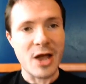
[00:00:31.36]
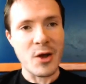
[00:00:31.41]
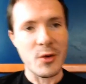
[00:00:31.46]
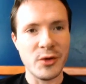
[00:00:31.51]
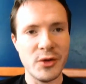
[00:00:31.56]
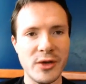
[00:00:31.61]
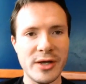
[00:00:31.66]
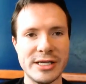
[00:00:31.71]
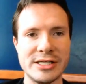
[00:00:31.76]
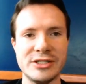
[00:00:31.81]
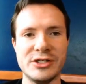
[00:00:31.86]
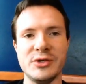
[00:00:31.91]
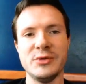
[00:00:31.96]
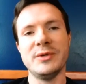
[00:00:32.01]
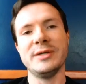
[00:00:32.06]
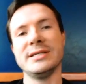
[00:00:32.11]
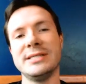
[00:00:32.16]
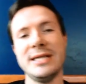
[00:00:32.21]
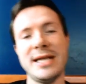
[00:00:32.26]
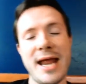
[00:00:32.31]
How are you guys
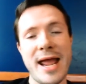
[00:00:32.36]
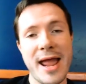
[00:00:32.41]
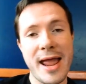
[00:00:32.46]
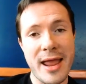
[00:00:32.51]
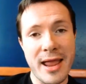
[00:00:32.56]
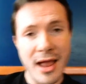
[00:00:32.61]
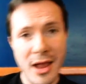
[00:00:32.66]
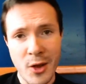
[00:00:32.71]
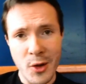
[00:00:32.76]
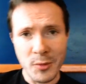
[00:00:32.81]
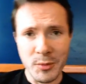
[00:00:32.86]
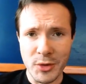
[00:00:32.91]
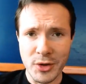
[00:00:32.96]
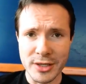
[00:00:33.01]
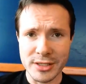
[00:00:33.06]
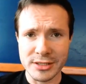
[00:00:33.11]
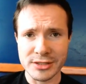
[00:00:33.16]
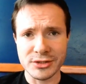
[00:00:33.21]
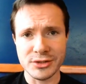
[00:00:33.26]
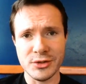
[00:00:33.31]
doing today? I hope
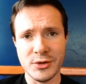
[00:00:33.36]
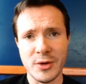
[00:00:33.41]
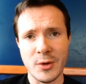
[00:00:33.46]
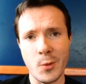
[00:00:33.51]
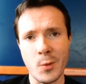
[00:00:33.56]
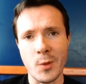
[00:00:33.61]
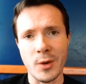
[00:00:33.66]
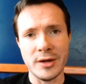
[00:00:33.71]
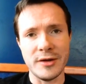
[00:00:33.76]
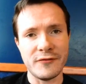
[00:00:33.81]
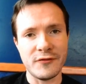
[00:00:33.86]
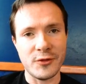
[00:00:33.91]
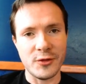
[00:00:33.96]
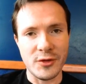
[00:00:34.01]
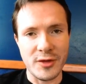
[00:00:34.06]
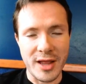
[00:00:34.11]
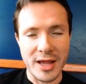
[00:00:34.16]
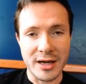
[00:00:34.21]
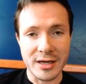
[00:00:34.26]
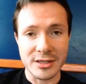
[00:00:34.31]
you guys are doing
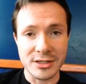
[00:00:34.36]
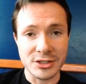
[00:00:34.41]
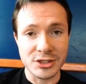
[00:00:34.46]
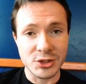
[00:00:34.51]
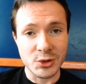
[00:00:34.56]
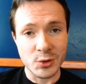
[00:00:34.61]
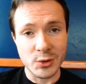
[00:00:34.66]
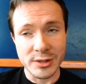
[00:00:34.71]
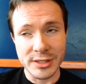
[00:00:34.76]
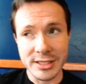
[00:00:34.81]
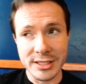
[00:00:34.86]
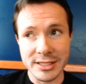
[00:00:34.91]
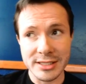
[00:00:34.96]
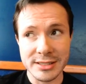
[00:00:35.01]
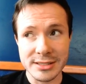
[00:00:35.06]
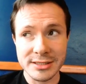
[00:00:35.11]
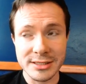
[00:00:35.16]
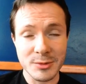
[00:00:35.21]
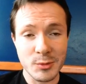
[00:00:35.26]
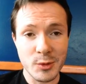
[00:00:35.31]
wonderful and enjoying
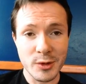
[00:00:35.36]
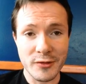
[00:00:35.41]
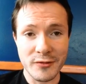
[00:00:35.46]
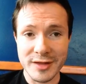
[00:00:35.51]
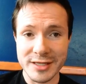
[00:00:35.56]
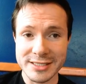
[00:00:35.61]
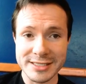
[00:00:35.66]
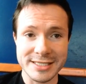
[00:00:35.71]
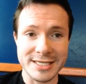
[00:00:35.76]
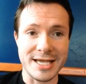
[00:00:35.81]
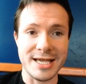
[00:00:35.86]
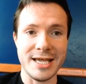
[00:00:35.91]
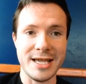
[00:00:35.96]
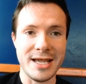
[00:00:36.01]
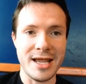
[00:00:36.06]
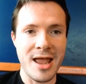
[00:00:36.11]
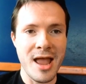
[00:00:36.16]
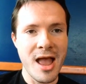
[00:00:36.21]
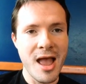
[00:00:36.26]
somewhat of this day.